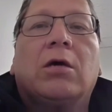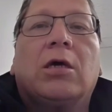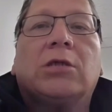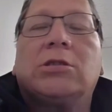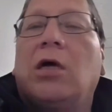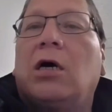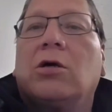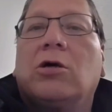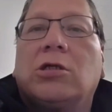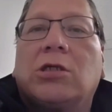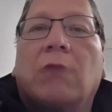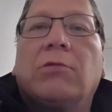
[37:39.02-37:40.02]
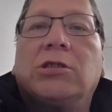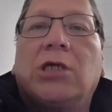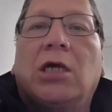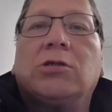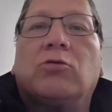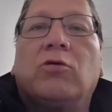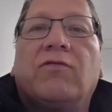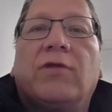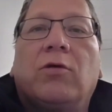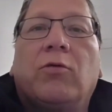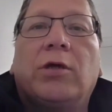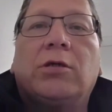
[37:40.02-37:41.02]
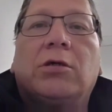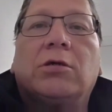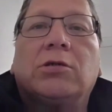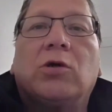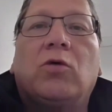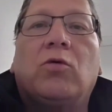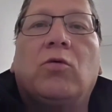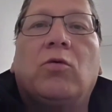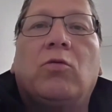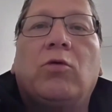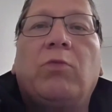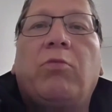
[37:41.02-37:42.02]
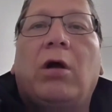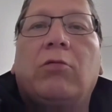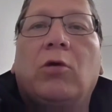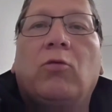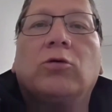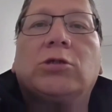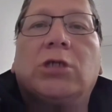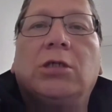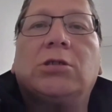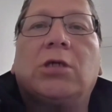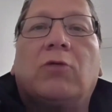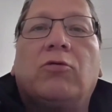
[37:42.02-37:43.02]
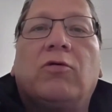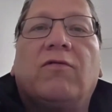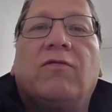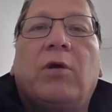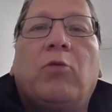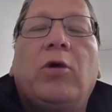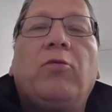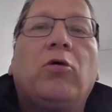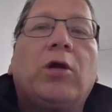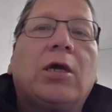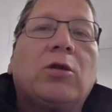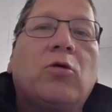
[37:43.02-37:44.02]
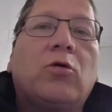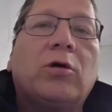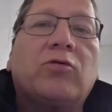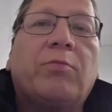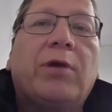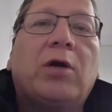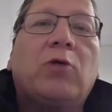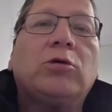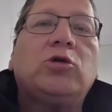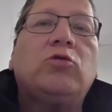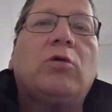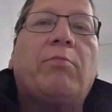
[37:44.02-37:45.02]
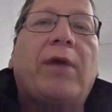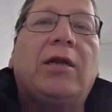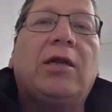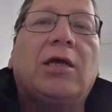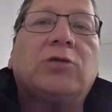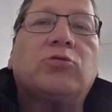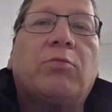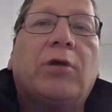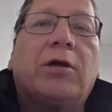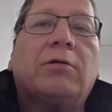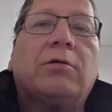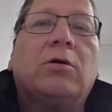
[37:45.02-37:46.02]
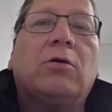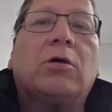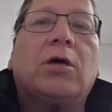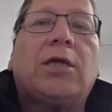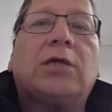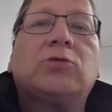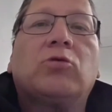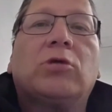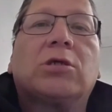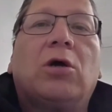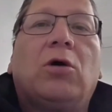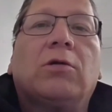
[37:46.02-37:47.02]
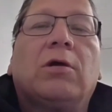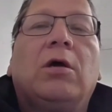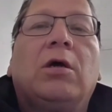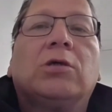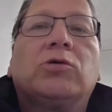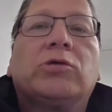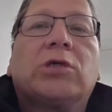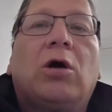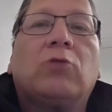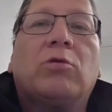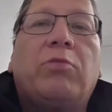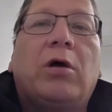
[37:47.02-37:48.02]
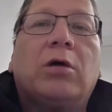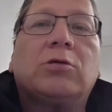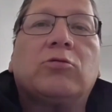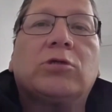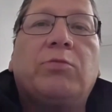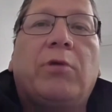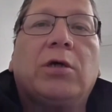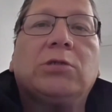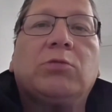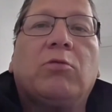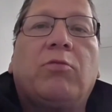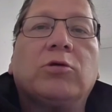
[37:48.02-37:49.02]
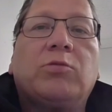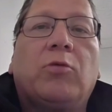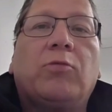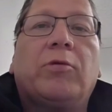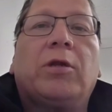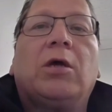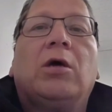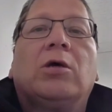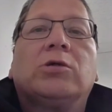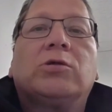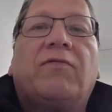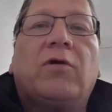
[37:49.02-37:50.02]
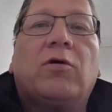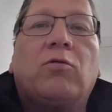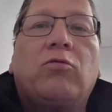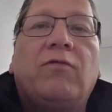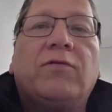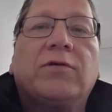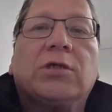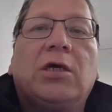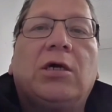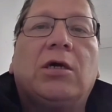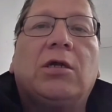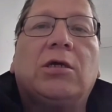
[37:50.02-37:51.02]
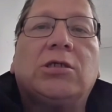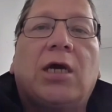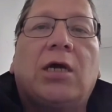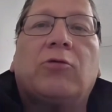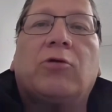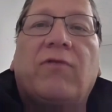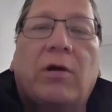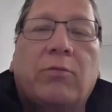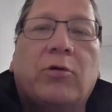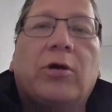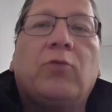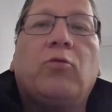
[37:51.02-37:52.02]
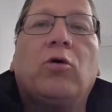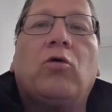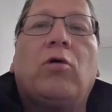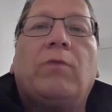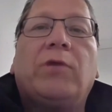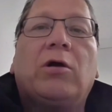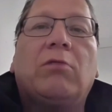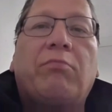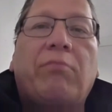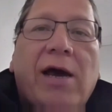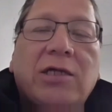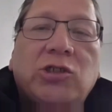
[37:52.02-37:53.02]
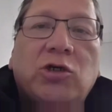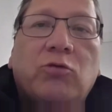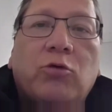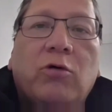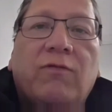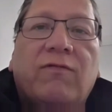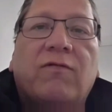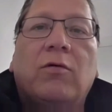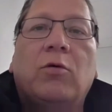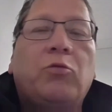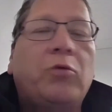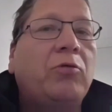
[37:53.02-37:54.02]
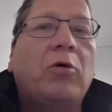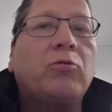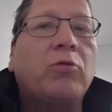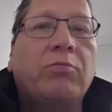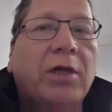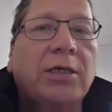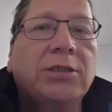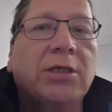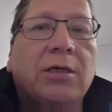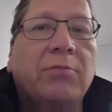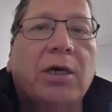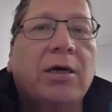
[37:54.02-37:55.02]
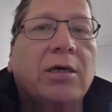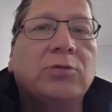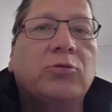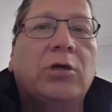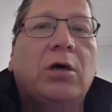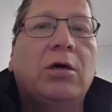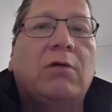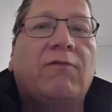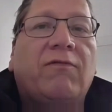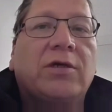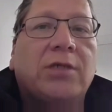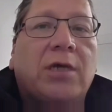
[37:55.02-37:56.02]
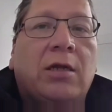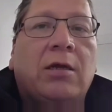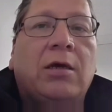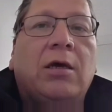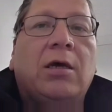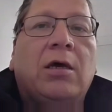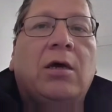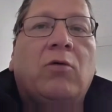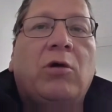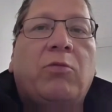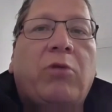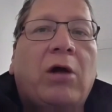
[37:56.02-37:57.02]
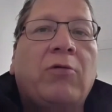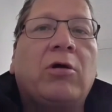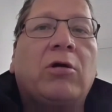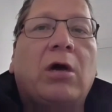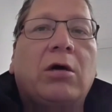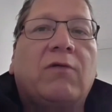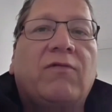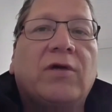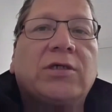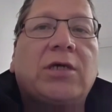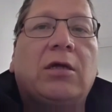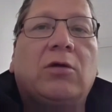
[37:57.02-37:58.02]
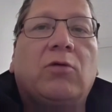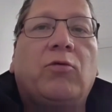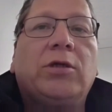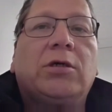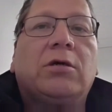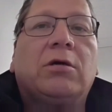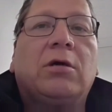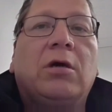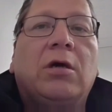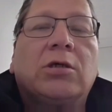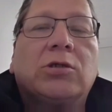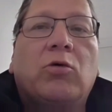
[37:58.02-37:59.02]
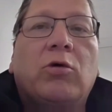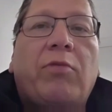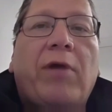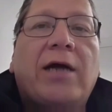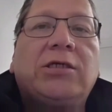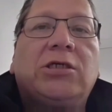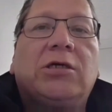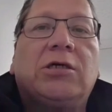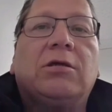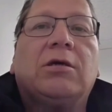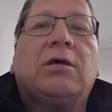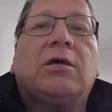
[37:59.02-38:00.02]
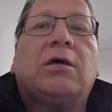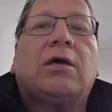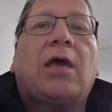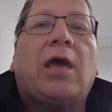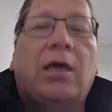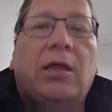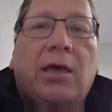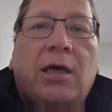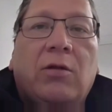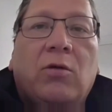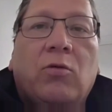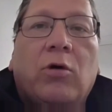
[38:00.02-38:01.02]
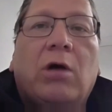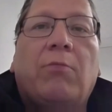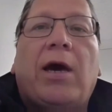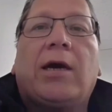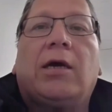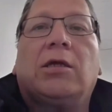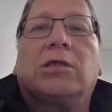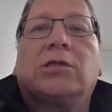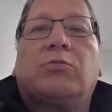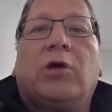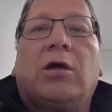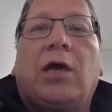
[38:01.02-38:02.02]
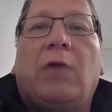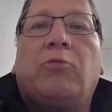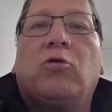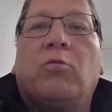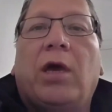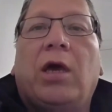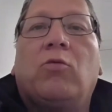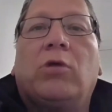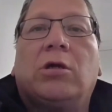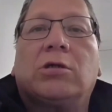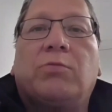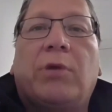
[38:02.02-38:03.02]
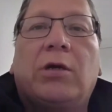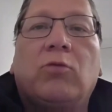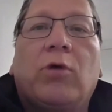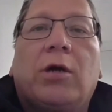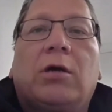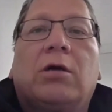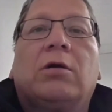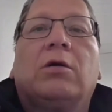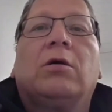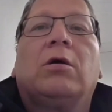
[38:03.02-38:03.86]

it's not a good time to change a roof in the winter. So we probably won't change that roof, but we won't ignore the repair. We'll do a bandage repair. Okay, that's what it's called. So it's called responsible postponement. So if your roof is leaking in January, February, we'll go up there, patch your roof. We won't replace it because we're not going to fix that. We probably are not going to fix that in the winter. So we'll patch it, and then we'll come back in the spring, April, May, when there's better weather,